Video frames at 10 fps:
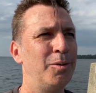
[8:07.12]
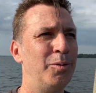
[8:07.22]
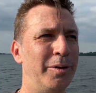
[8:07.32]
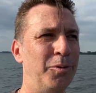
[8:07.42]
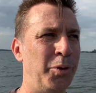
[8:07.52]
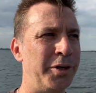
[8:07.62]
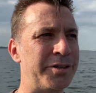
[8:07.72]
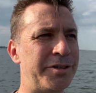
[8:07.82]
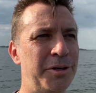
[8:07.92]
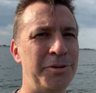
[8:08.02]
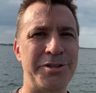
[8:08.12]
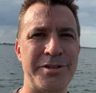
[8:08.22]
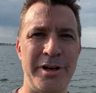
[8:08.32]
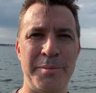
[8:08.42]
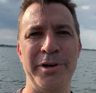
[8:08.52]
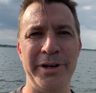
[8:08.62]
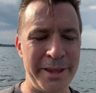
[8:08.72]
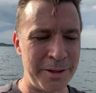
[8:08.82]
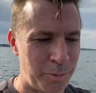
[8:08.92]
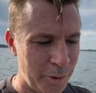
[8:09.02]
we're so stubborn,
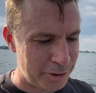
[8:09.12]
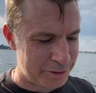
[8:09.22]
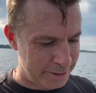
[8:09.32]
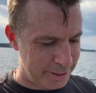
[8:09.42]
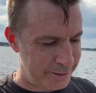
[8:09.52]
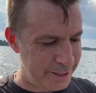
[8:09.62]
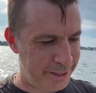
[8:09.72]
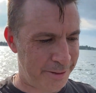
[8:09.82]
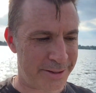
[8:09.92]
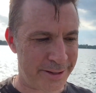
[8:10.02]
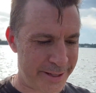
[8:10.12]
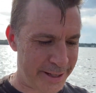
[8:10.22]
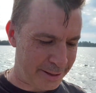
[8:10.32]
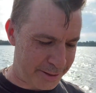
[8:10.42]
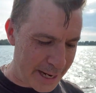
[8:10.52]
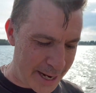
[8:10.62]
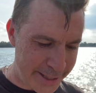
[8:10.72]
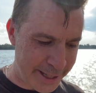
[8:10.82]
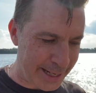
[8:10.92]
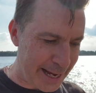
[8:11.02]
and the world just continues to tell us,
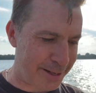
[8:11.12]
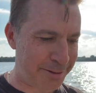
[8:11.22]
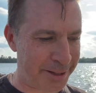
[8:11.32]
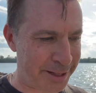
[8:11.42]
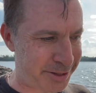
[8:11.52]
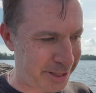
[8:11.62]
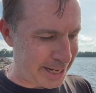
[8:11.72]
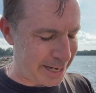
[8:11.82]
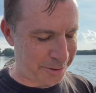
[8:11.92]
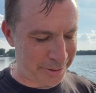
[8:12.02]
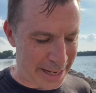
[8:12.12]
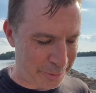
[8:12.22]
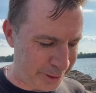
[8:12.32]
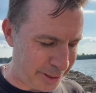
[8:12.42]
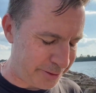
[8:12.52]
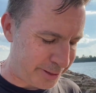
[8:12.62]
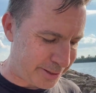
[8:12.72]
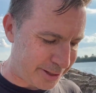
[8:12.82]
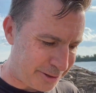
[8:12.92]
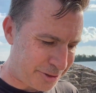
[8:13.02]
you gotta do this, you gotta do that. We live in
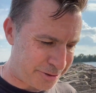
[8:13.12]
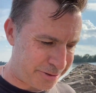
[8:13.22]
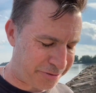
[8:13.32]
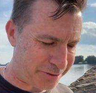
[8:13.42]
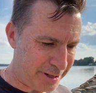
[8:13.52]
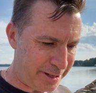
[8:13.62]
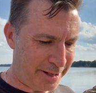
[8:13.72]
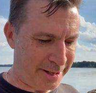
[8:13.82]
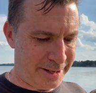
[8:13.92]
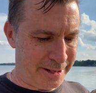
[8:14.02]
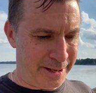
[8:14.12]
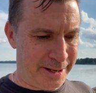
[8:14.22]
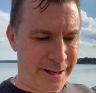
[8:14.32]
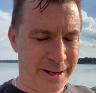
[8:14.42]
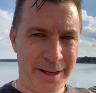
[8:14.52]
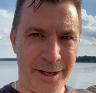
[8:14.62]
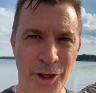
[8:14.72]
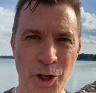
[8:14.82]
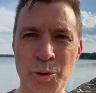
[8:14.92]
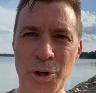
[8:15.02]
this culture of
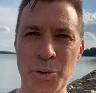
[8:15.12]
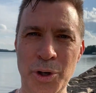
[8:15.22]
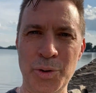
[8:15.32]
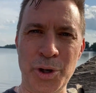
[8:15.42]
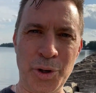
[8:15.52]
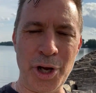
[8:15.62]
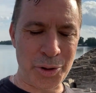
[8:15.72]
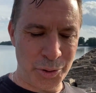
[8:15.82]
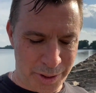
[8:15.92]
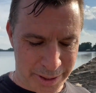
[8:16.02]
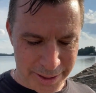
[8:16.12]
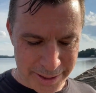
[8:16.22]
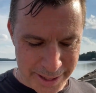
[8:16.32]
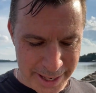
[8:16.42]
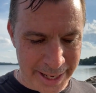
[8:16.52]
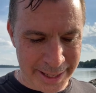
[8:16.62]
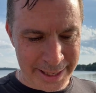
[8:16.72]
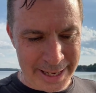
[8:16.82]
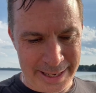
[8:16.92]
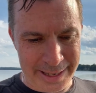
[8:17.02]
go, go, go, go, go. And
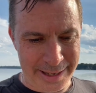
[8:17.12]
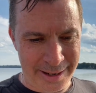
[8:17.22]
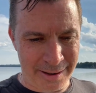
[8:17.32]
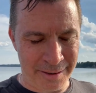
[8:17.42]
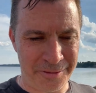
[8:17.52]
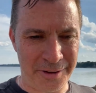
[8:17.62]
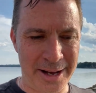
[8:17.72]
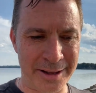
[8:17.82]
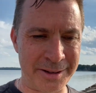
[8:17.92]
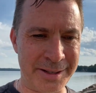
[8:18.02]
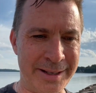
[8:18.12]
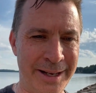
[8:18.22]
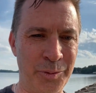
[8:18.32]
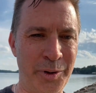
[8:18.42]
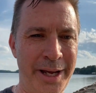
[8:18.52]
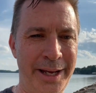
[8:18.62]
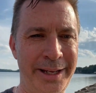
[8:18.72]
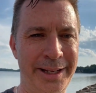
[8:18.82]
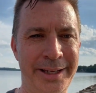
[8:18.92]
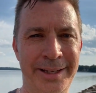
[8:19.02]
yet our Father is saying, wait,
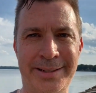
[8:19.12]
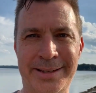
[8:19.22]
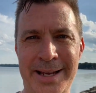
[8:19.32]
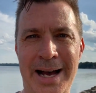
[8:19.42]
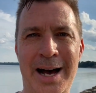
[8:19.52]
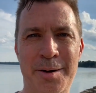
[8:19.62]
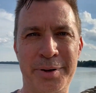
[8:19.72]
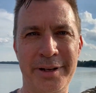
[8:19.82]
stop.